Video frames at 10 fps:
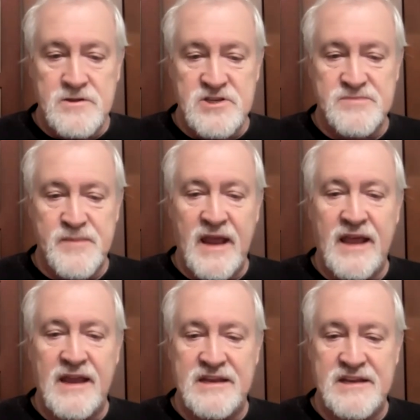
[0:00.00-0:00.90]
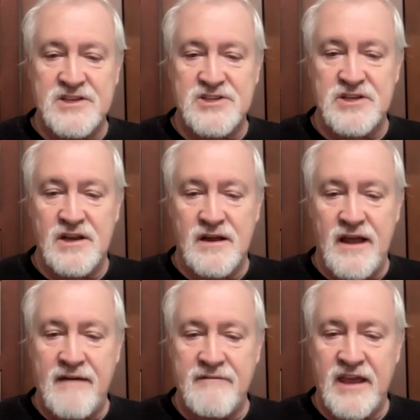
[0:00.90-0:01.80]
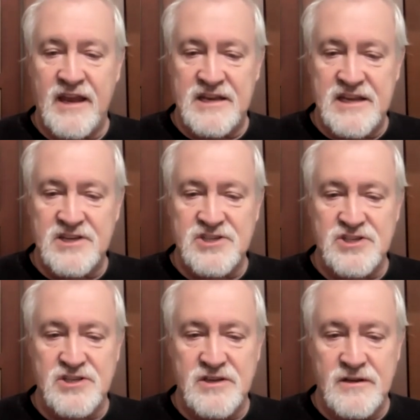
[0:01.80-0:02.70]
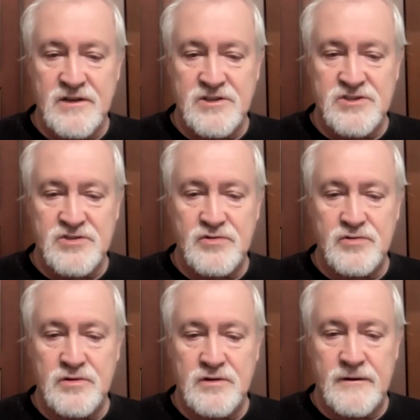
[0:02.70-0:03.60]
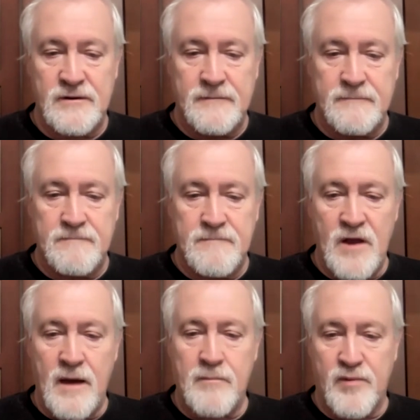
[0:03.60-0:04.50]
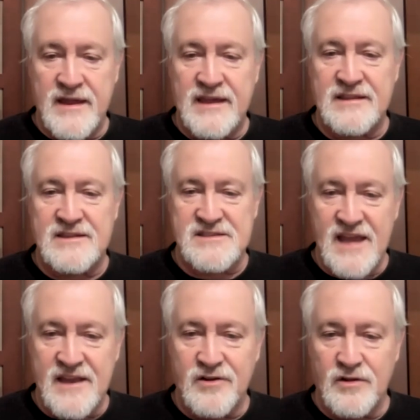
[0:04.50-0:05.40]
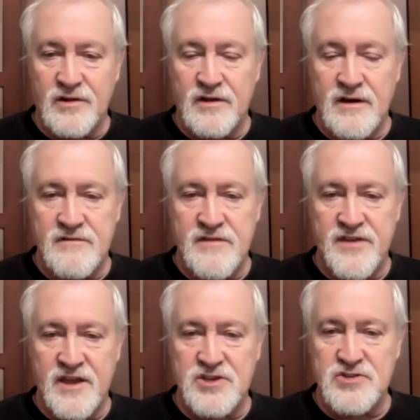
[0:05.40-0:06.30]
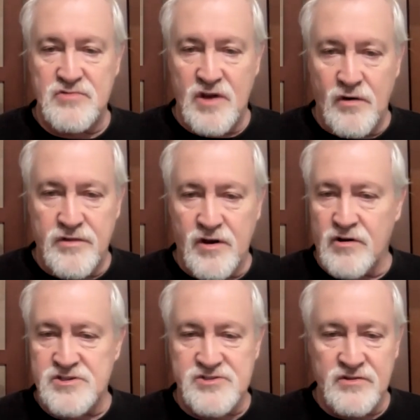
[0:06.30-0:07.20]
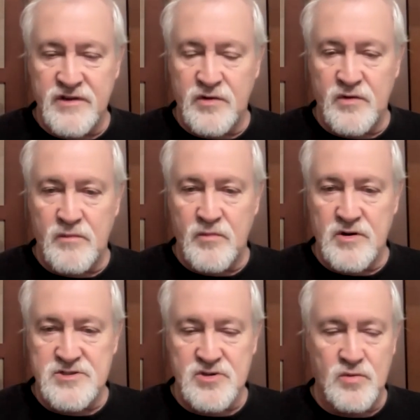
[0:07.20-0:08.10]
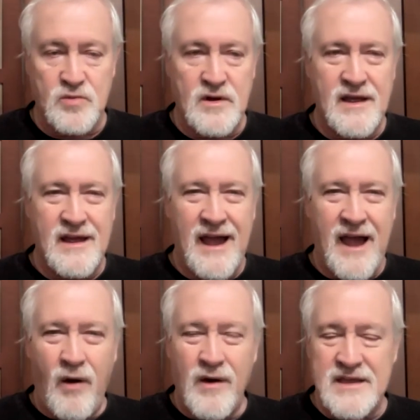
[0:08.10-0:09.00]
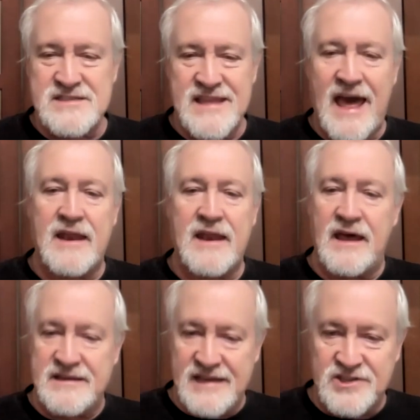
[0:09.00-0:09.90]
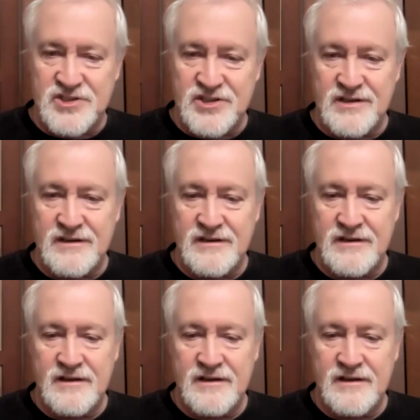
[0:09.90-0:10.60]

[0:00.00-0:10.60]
just being an addiction, uh, having an addiction to not breaking the cycle of the things you know that aren't serving you anymore. So, how is that addiction